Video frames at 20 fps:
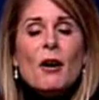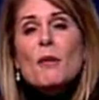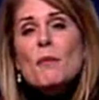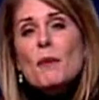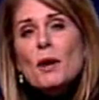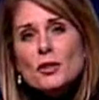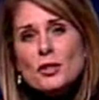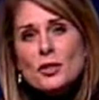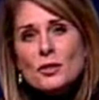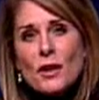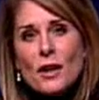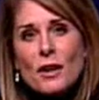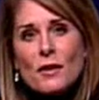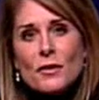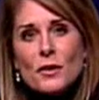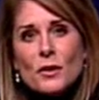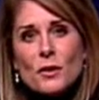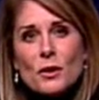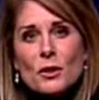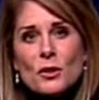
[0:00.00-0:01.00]
Well, most of our
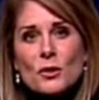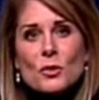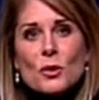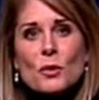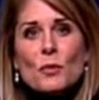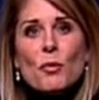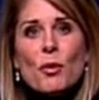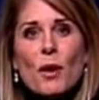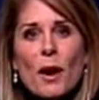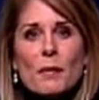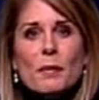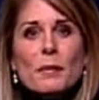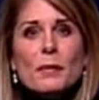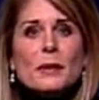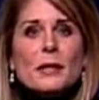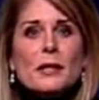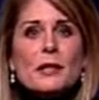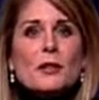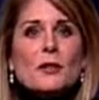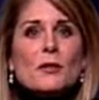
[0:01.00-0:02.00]
viewers would
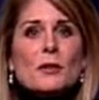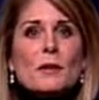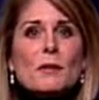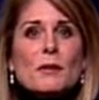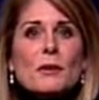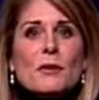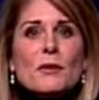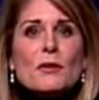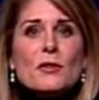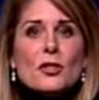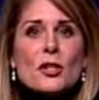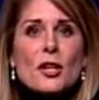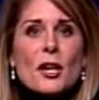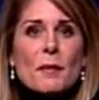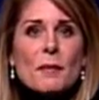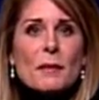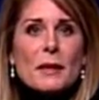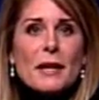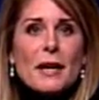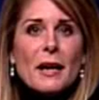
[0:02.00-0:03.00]
probably agree with you,
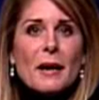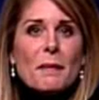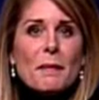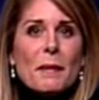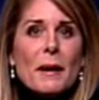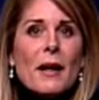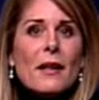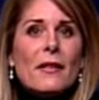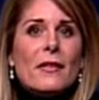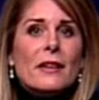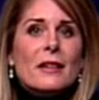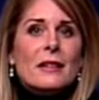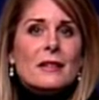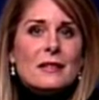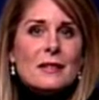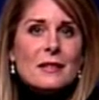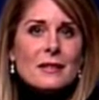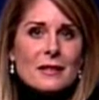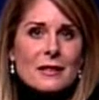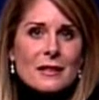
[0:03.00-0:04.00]
Jeremy, about the
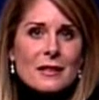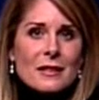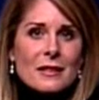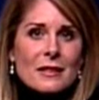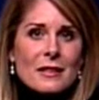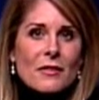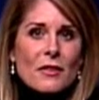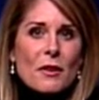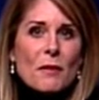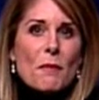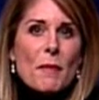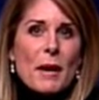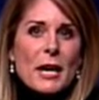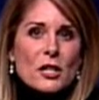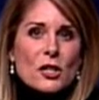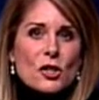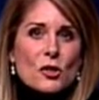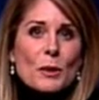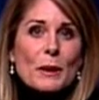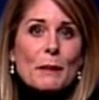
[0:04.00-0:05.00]
existence of a
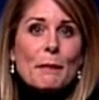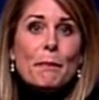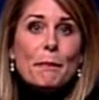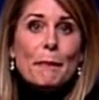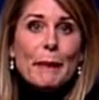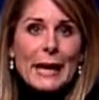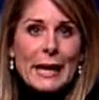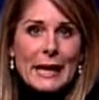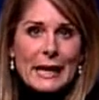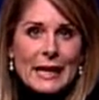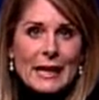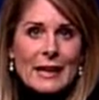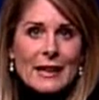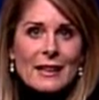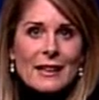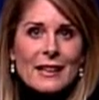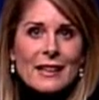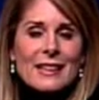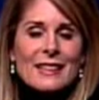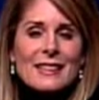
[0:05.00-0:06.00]
measurement mania.
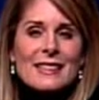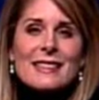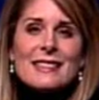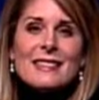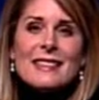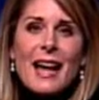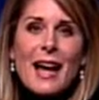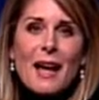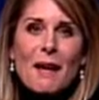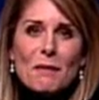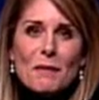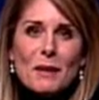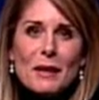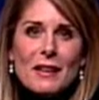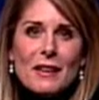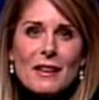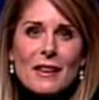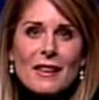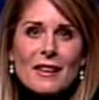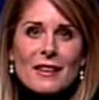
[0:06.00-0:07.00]
Does that
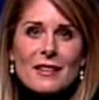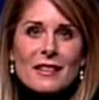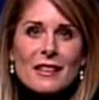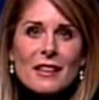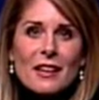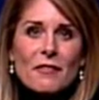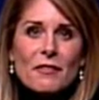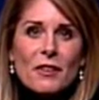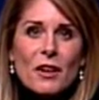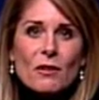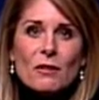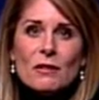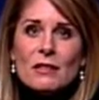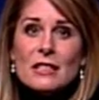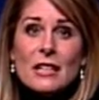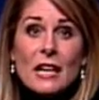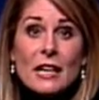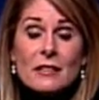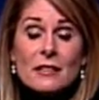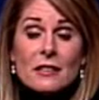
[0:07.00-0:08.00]
mean that the CFO
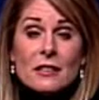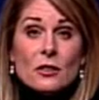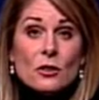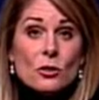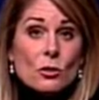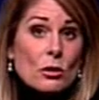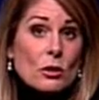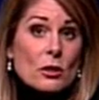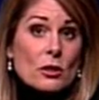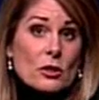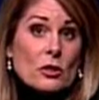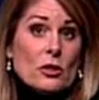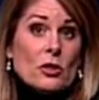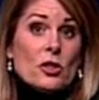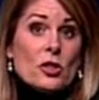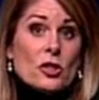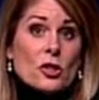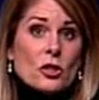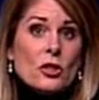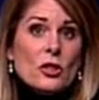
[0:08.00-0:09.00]
doesn't or
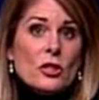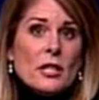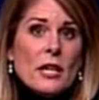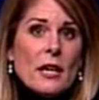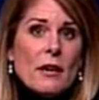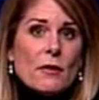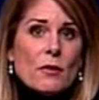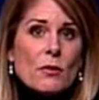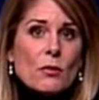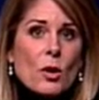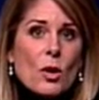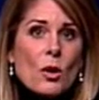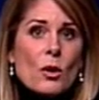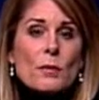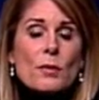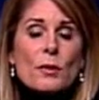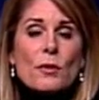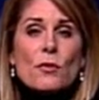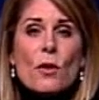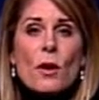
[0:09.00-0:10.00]
shouldn't have a role
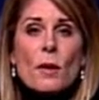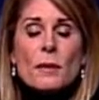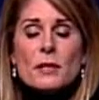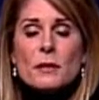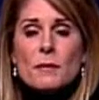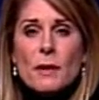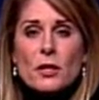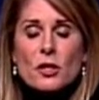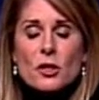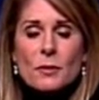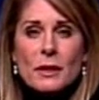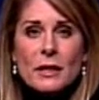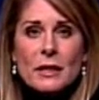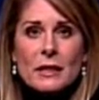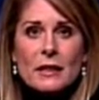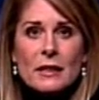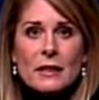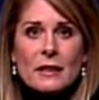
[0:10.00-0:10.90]
in performance measurement?